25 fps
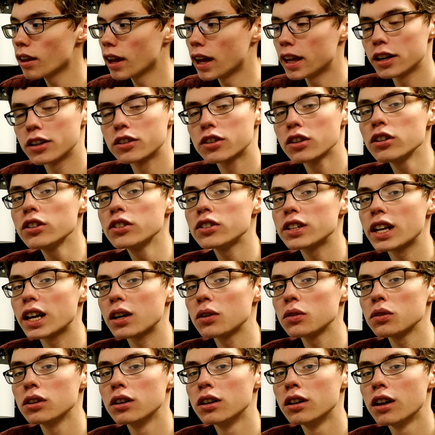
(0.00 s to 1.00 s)
And it turns
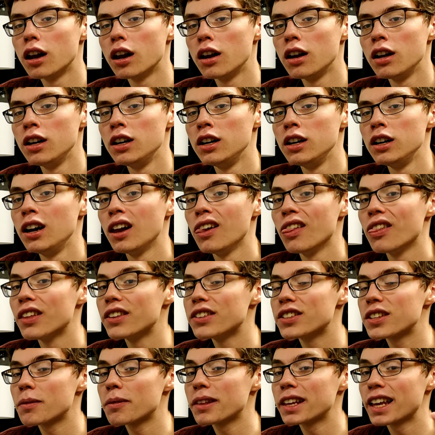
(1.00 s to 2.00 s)
out
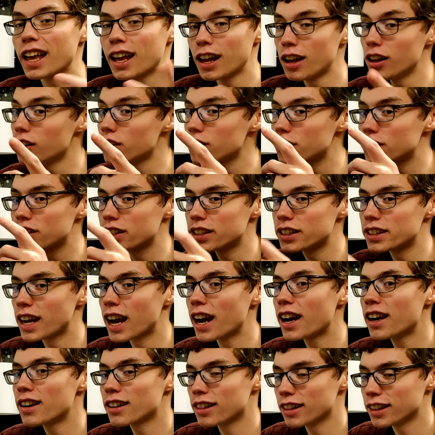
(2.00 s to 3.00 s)
that something else
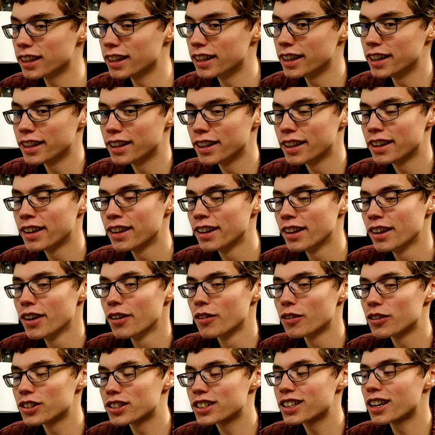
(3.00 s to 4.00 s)
entirely
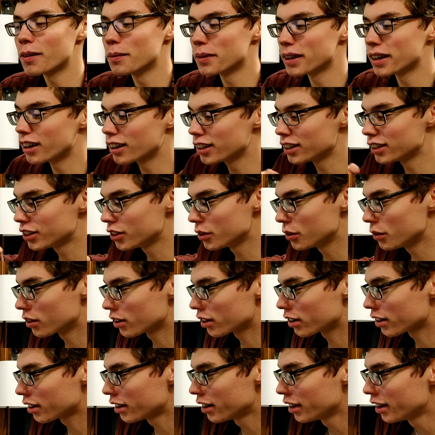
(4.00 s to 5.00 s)
was coming on
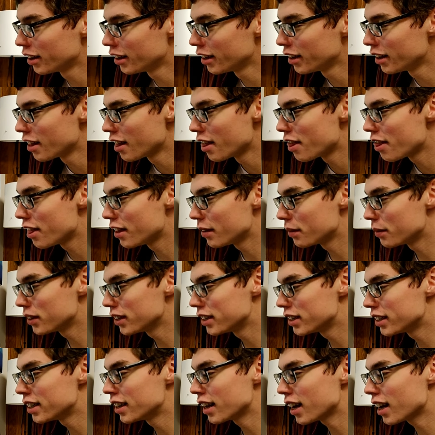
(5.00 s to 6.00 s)
tour that we
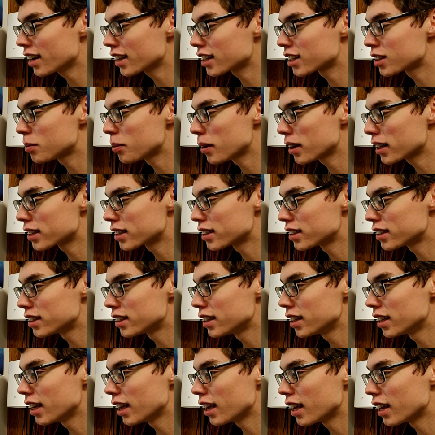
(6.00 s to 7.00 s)
did not expect to
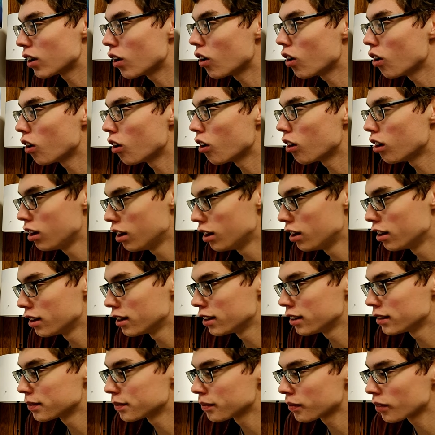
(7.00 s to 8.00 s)
see at all.
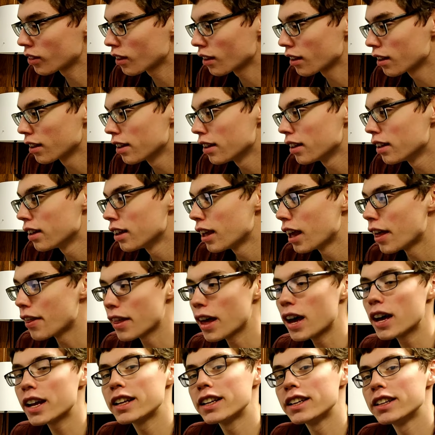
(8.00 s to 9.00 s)
And
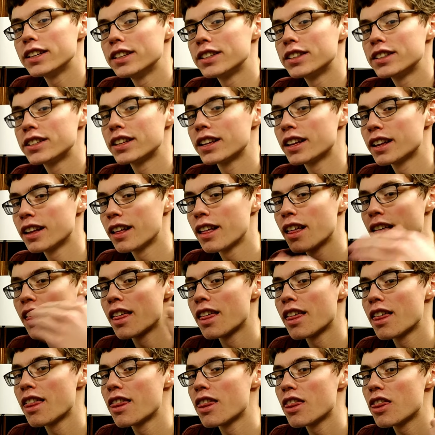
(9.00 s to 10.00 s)
that is
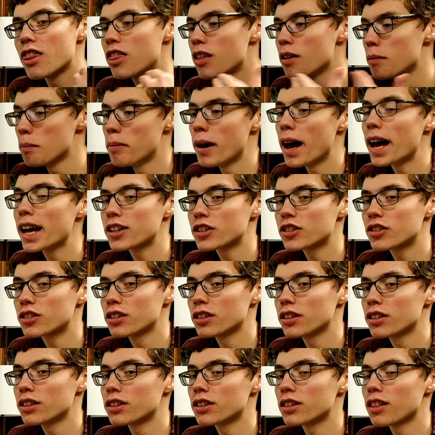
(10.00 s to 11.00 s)
The
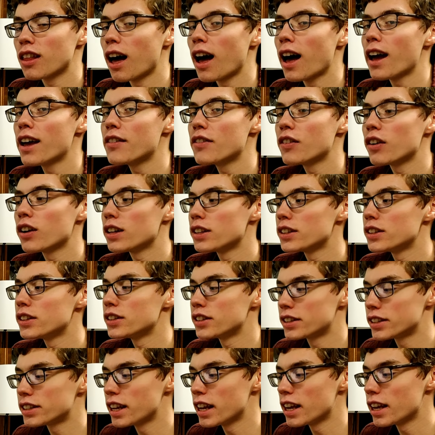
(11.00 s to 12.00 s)
Bachelor Live on
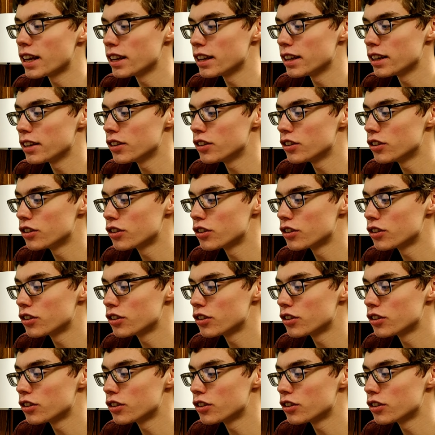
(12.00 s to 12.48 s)
Stage.